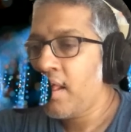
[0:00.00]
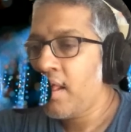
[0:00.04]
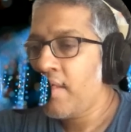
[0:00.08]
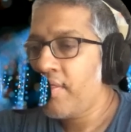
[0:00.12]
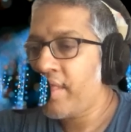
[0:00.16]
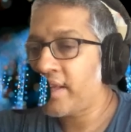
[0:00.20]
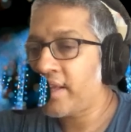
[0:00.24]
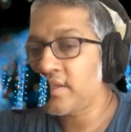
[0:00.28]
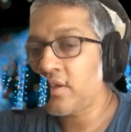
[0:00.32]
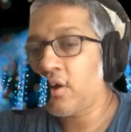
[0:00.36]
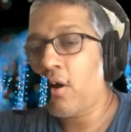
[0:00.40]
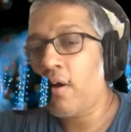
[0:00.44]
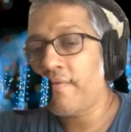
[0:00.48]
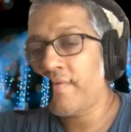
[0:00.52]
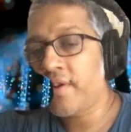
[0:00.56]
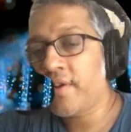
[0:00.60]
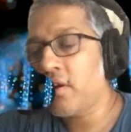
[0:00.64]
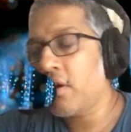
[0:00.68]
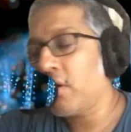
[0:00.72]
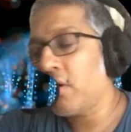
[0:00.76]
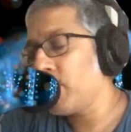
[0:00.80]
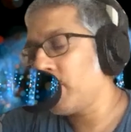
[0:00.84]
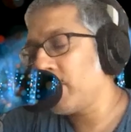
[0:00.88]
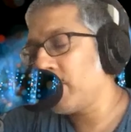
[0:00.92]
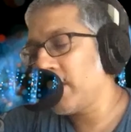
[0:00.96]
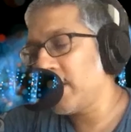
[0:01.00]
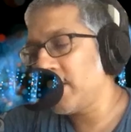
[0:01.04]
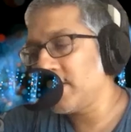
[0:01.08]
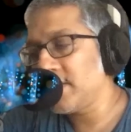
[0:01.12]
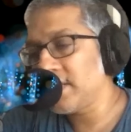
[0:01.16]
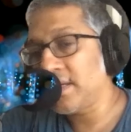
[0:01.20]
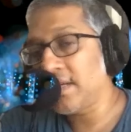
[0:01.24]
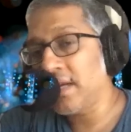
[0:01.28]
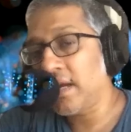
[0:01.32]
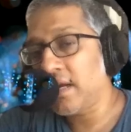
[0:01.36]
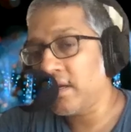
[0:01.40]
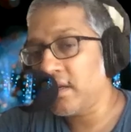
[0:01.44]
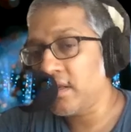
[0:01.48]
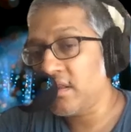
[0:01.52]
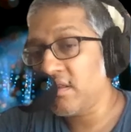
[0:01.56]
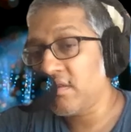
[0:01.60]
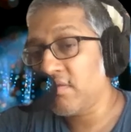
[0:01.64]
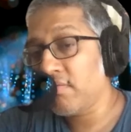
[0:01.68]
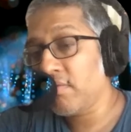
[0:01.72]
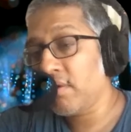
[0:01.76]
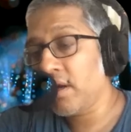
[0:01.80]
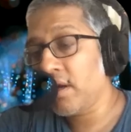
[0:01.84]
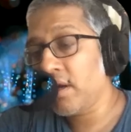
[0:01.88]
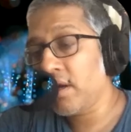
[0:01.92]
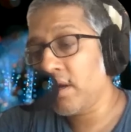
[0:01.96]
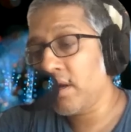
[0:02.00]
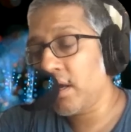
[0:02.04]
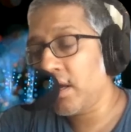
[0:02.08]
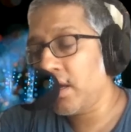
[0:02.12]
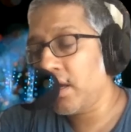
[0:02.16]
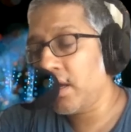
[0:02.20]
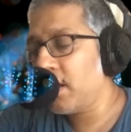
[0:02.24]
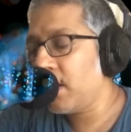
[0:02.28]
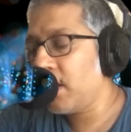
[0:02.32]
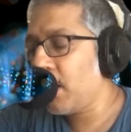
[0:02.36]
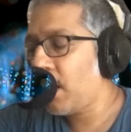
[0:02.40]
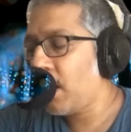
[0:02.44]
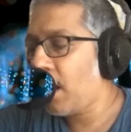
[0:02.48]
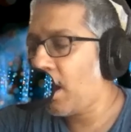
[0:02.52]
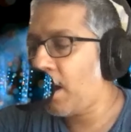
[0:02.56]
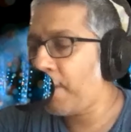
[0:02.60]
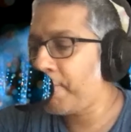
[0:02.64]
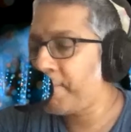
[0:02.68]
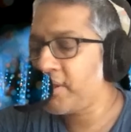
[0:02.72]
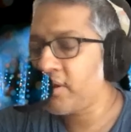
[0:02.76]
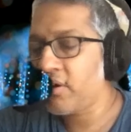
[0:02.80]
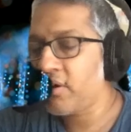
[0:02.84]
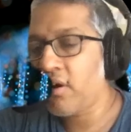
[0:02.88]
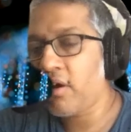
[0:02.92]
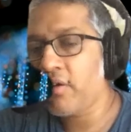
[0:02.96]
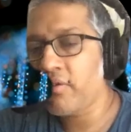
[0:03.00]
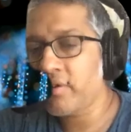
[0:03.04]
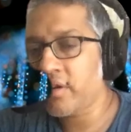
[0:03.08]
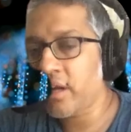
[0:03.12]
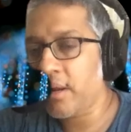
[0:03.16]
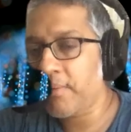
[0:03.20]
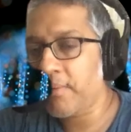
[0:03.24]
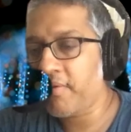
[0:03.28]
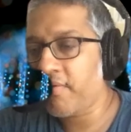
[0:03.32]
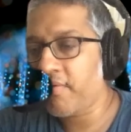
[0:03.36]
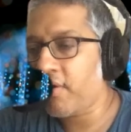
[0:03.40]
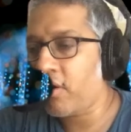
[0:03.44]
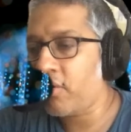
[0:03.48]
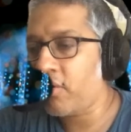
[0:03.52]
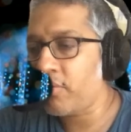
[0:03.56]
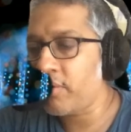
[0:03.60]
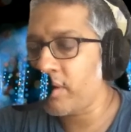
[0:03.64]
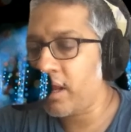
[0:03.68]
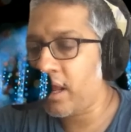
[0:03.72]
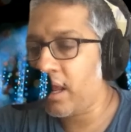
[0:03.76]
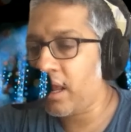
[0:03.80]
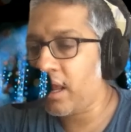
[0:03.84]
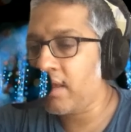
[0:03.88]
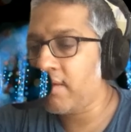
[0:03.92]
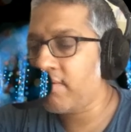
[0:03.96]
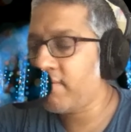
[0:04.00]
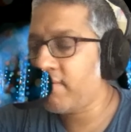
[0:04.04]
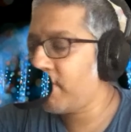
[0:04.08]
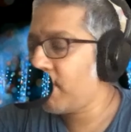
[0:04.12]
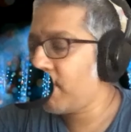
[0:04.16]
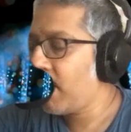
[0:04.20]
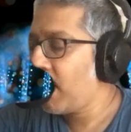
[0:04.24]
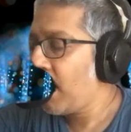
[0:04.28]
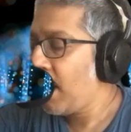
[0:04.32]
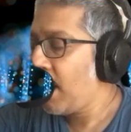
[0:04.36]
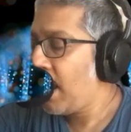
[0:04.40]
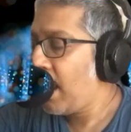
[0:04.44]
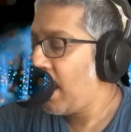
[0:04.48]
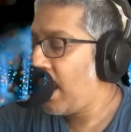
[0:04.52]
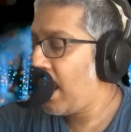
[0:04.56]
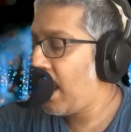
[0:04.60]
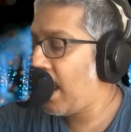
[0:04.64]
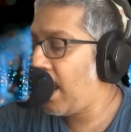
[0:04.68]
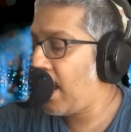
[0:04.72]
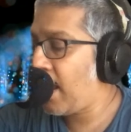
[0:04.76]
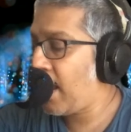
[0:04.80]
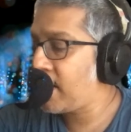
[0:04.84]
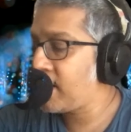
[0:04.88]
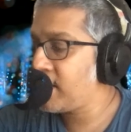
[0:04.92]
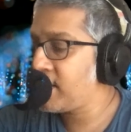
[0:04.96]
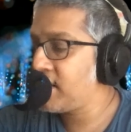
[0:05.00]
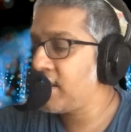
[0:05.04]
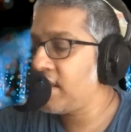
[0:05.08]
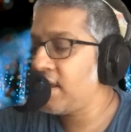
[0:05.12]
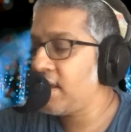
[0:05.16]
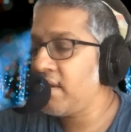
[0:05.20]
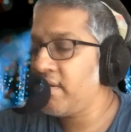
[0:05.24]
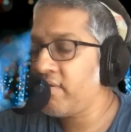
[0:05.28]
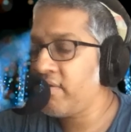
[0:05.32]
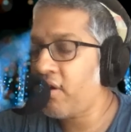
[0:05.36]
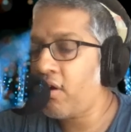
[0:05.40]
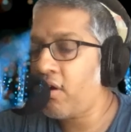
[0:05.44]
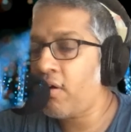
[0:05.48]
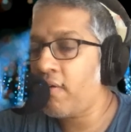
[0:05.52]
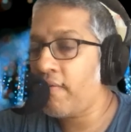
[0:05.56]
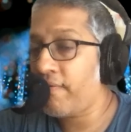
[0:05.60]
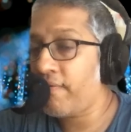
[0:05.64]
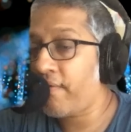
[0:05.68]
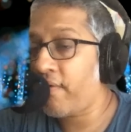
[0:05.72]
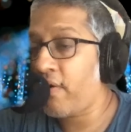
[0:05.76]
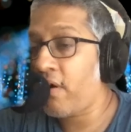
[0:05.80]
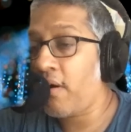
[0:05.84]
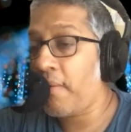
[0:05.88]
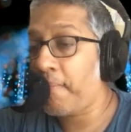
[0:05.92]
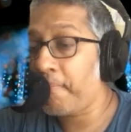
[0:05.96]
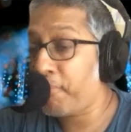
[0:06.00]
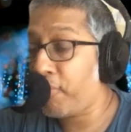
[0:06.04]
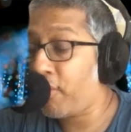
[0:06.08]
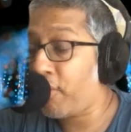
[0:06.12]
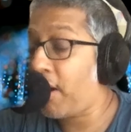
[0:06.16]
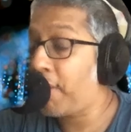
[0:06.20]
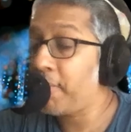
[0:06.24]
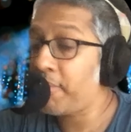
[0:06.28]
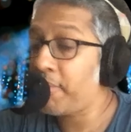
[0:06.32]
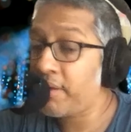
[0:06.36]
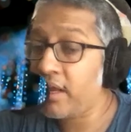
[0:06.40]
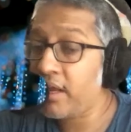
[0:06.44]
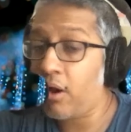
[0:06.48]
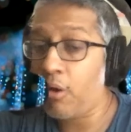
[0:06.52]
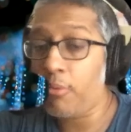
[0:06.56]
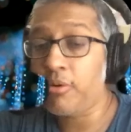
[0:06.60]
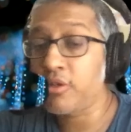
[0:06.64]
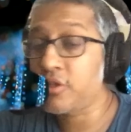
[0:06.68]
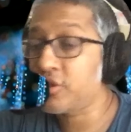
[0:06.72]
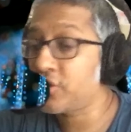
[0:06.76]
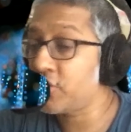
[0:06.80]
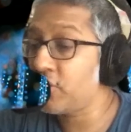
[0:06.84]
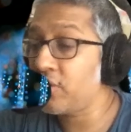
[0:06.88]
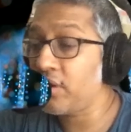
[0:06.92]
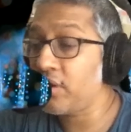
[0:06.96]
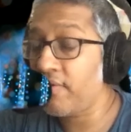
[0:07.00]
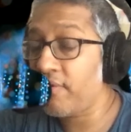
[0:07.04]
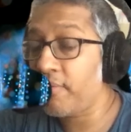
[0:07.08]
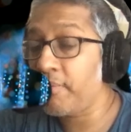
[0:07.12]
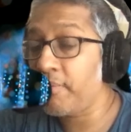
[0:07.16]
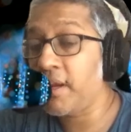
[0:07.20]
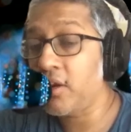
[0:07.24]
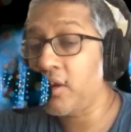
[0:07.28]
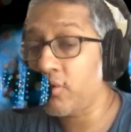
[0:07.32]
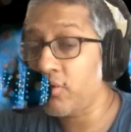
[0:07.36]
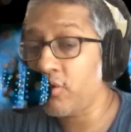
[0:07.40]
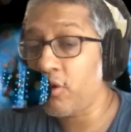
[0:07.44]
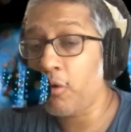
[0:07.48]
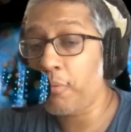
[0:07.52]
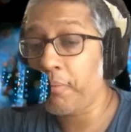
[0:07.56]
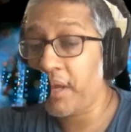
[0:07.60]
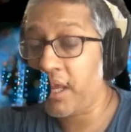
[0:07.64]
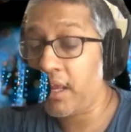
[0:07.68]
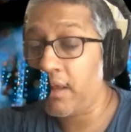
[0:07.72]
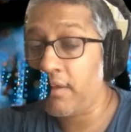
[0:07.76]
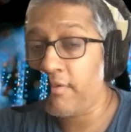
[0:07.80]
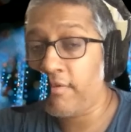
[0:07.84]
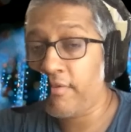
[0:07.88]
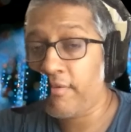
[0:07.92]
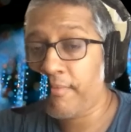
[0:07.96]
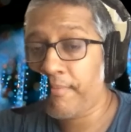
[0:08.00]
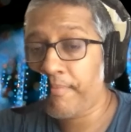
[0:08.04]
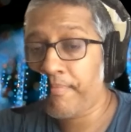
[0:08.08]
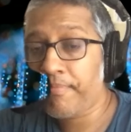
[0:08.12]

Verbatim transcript: That's often R one A Z ninety-three, uh, but there are other types of R one As. And these are from probably, almost certainly from Indo-Europeans.